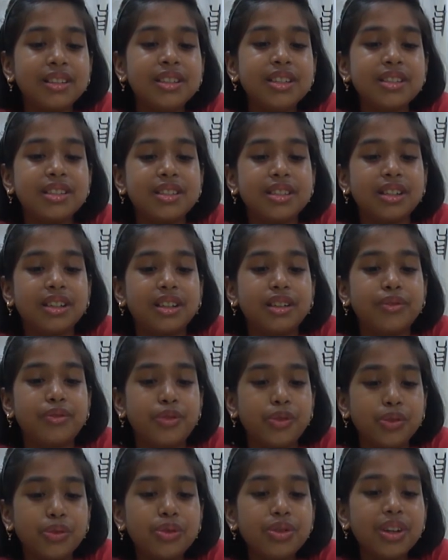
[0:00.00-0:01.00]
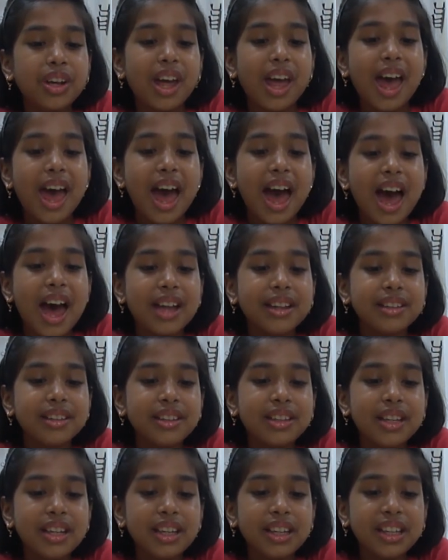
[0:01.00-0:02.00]
this fruit,
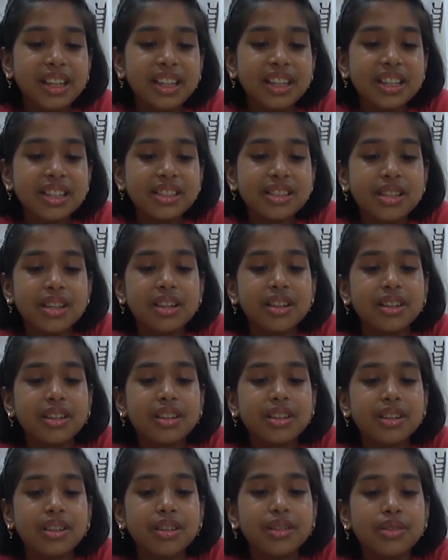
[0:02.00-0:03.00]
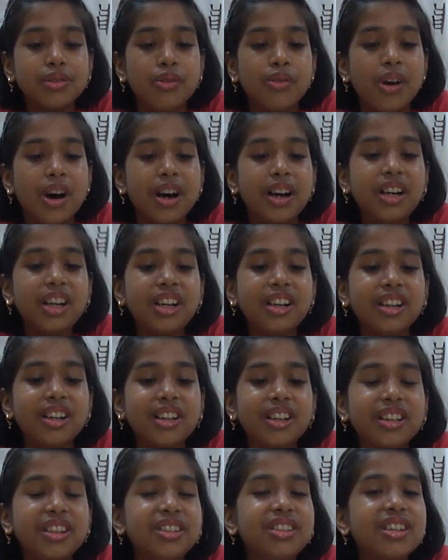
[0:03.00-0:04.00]
and these were
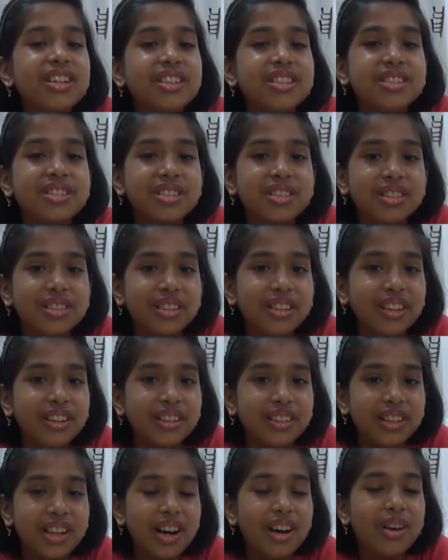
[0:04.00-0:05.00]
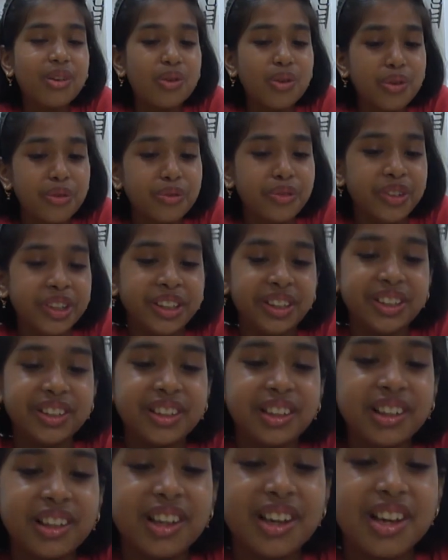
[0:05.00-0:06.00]
the ovary.
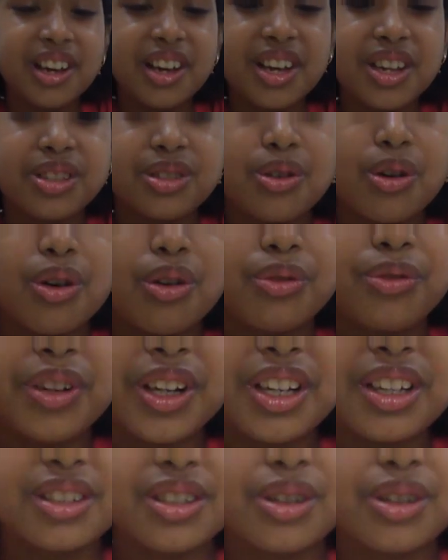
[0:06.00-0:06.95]
So ovaries